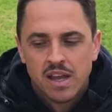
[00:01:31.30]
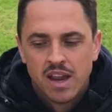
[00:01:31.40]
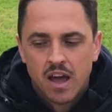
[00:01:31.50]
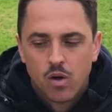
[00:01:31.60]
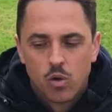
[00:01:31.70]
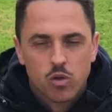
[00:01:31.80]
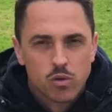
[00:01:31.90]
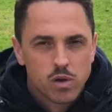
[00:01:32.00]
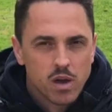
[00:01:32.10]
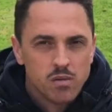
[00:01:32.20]
alcohol. So
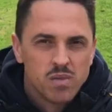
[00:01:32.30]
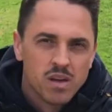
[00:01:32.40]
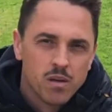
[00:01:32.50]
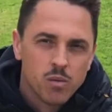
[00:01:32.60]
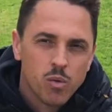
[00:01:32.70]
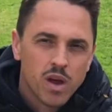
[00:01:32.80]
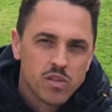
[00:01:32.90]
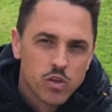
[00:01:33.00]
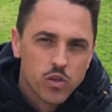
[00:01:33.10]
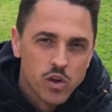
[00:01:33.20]
we've got a wine
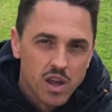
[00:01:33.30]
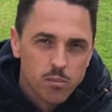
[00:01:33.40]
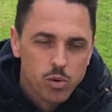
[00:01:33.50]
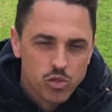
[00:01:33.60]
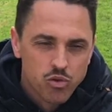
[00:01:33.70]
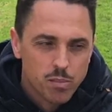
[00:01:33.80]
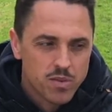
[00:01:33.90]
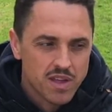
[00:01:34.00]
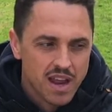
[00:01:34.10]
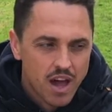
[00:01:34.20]
that's
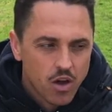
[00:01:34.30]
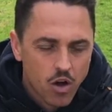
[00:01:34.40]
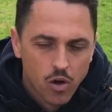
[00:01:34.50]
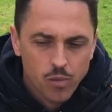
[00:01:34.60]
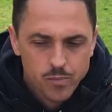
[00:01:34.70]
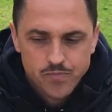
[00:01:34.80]
13.3% alcohol.